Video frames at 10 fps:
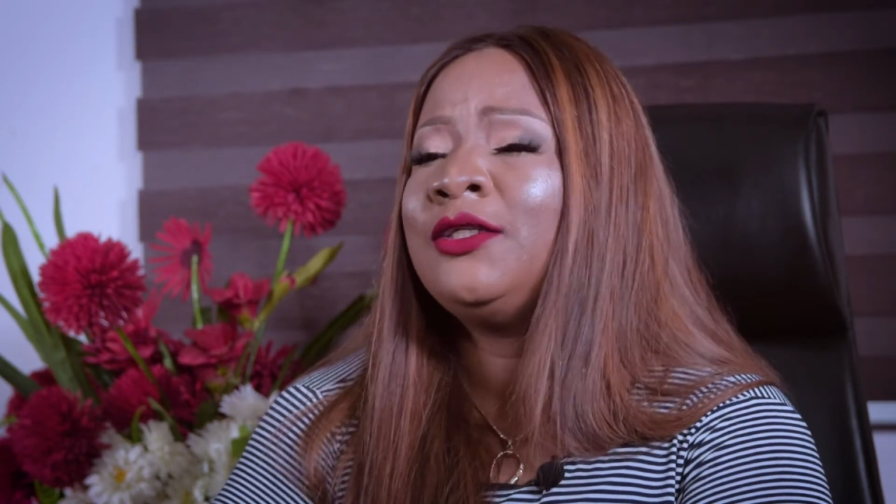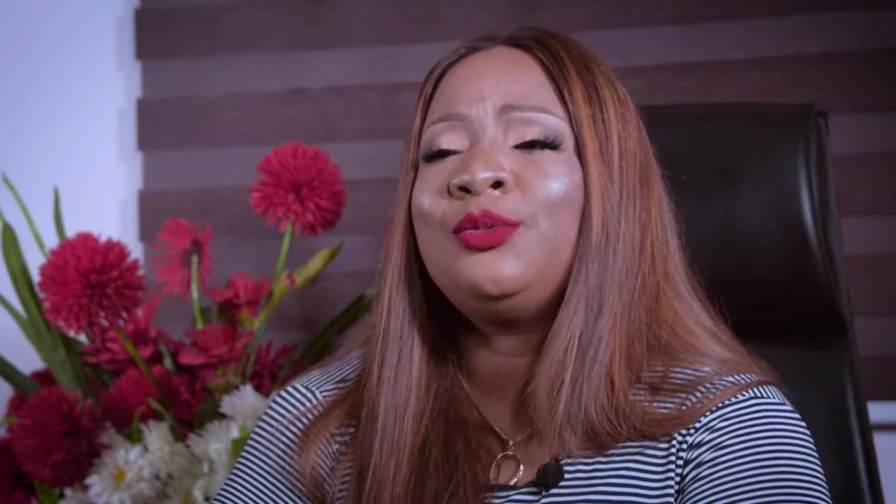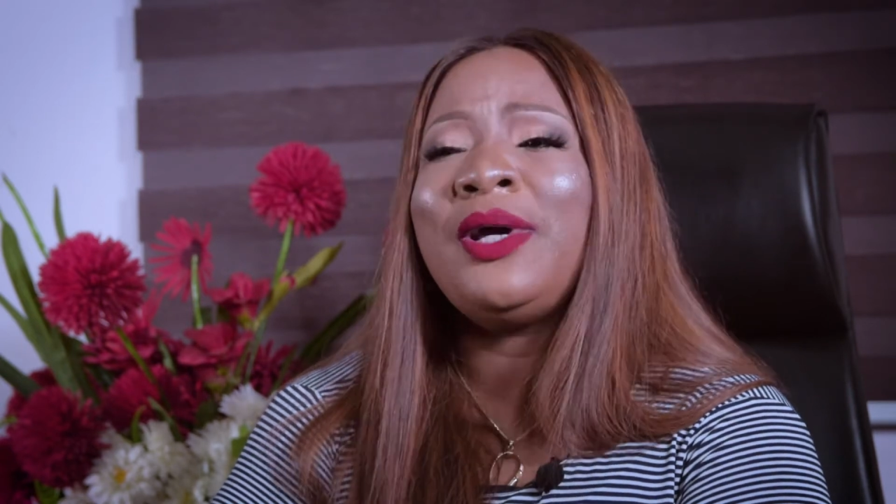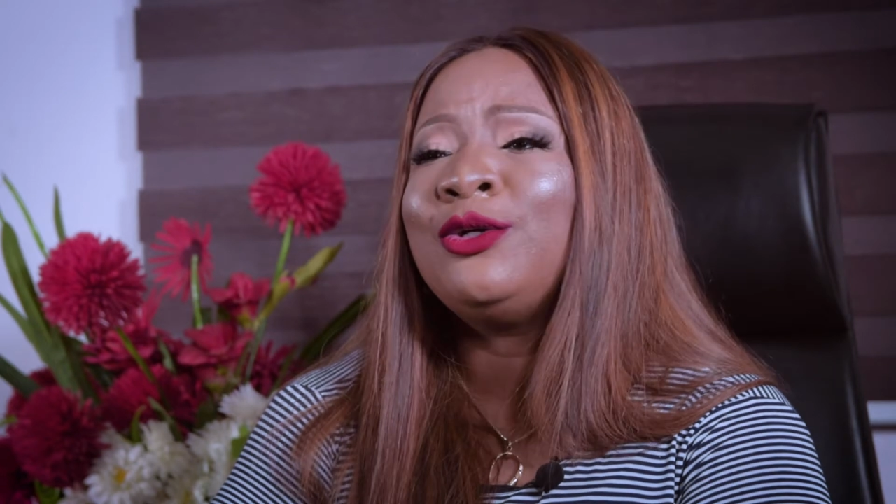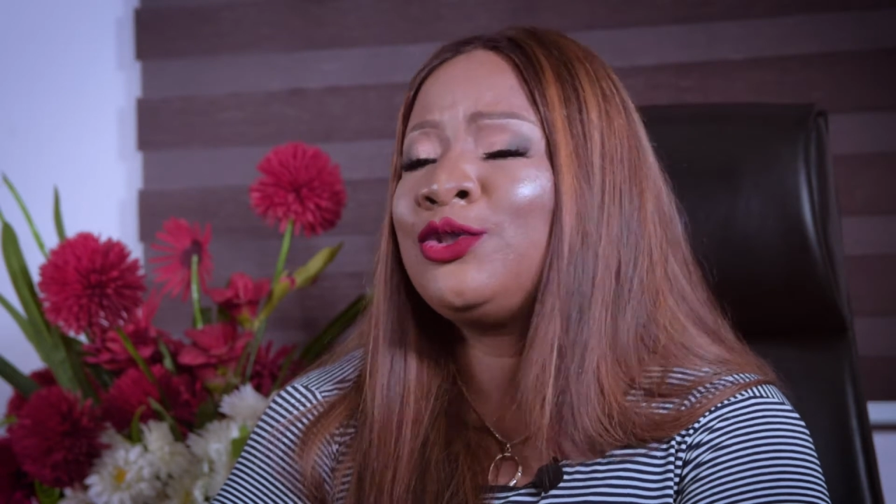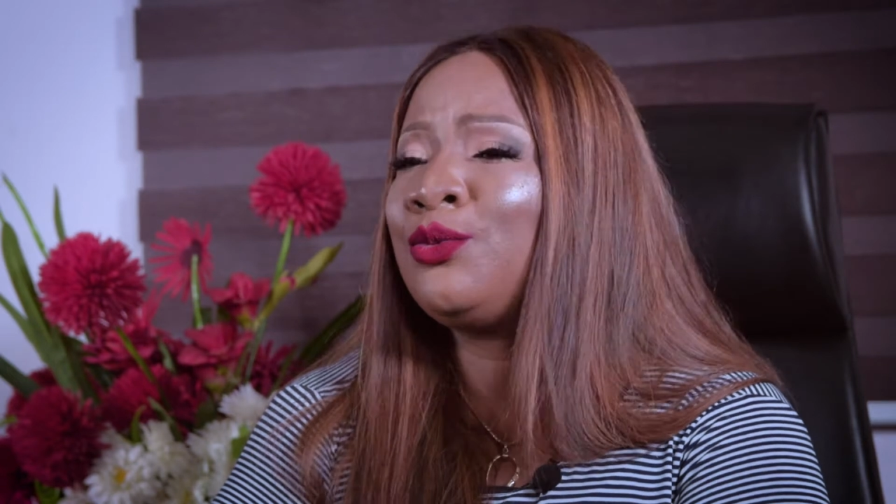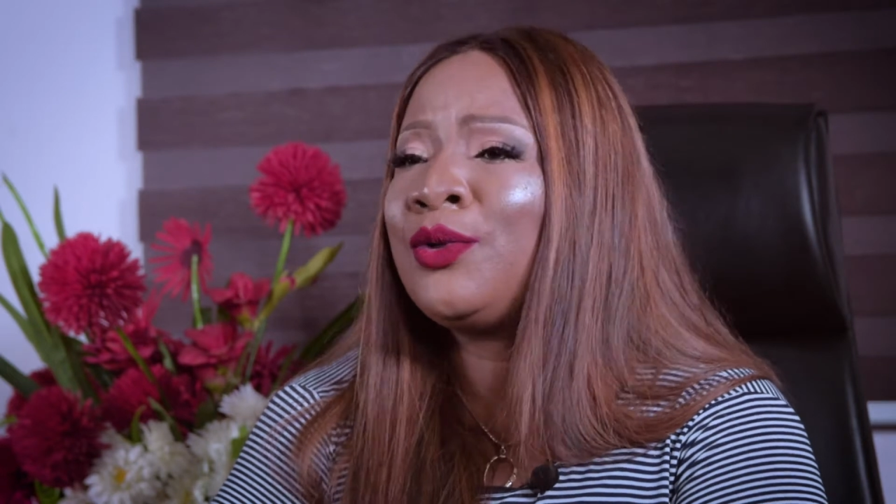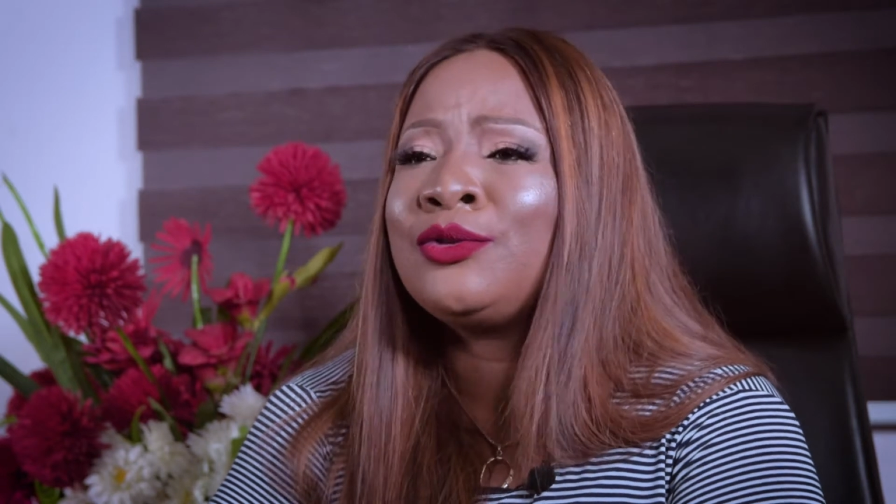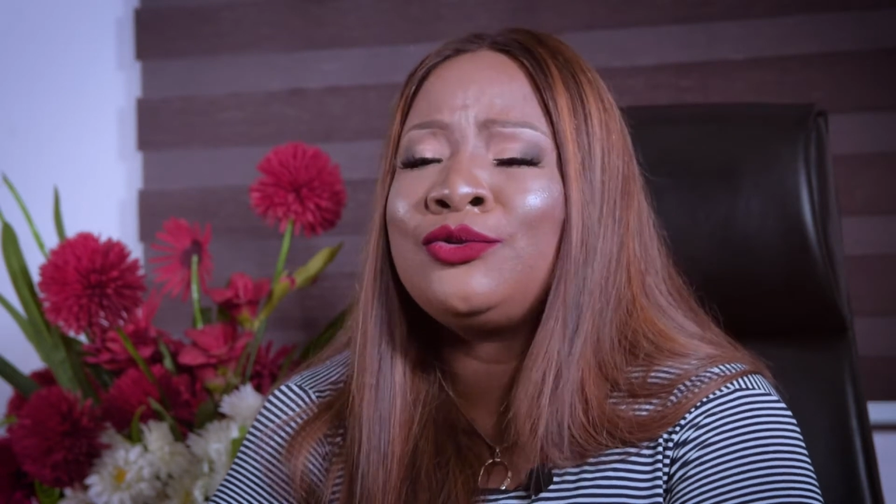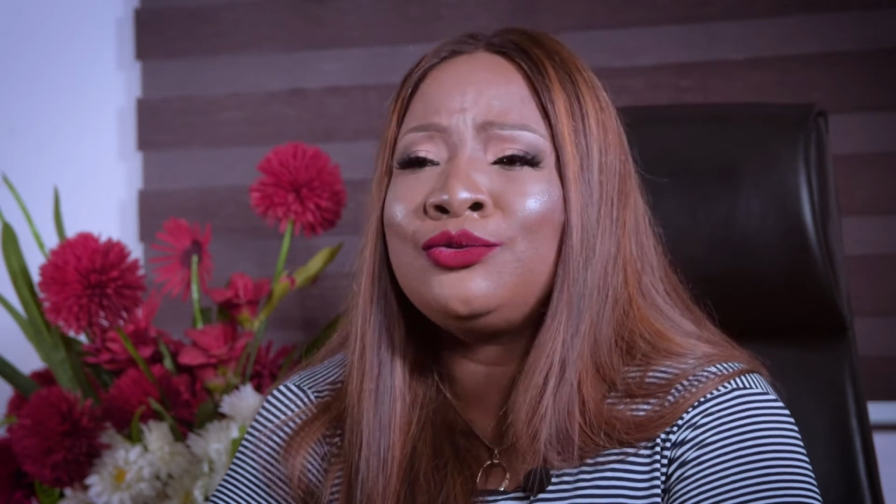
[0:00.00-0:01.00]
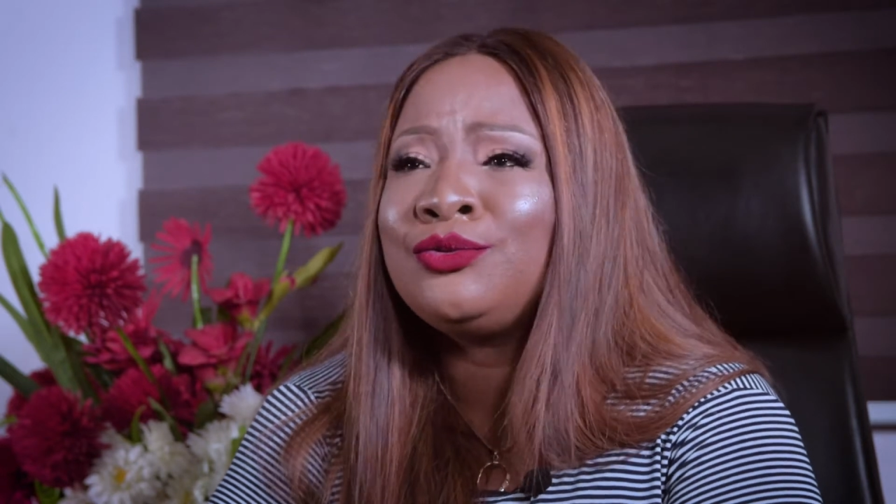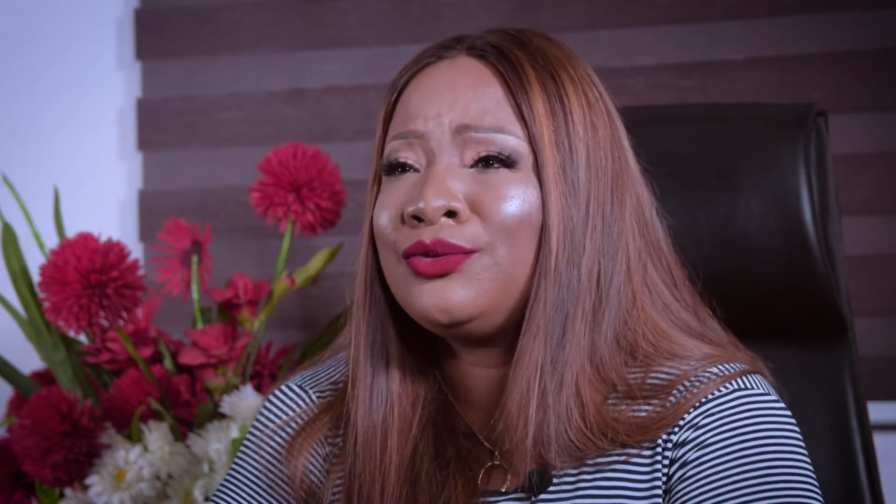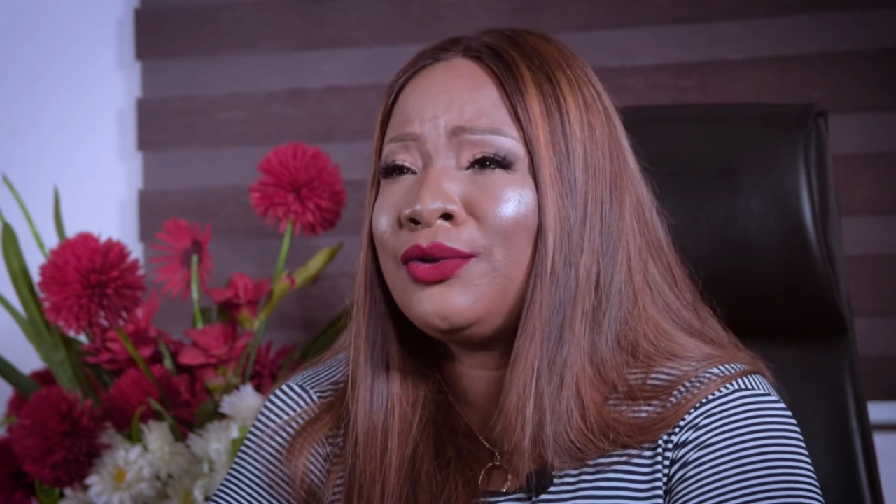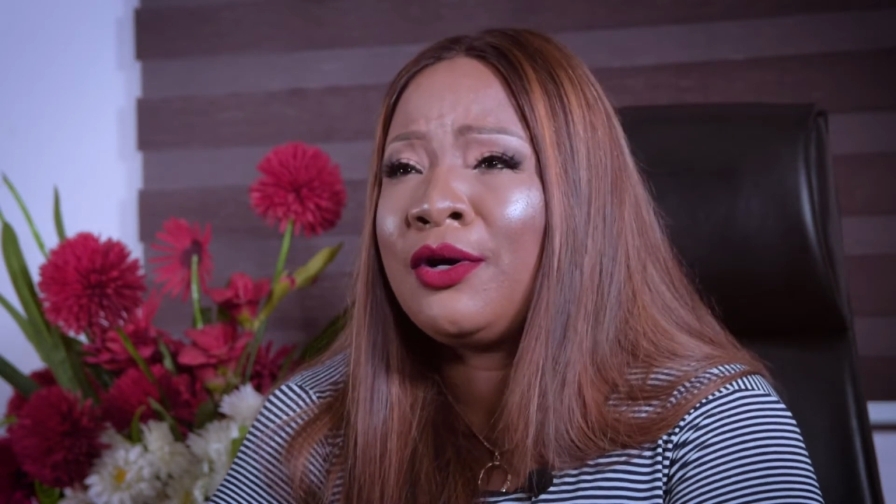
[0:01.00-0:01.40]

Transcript: you might also want to do